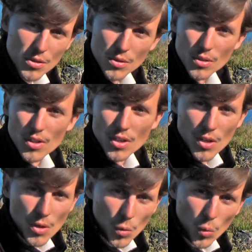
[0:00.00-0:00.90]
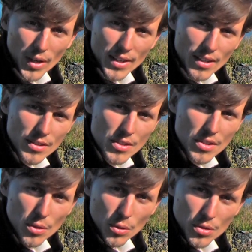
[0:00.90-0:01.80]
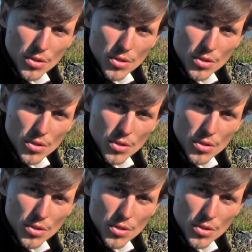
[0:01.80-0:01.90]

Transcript: to 100 or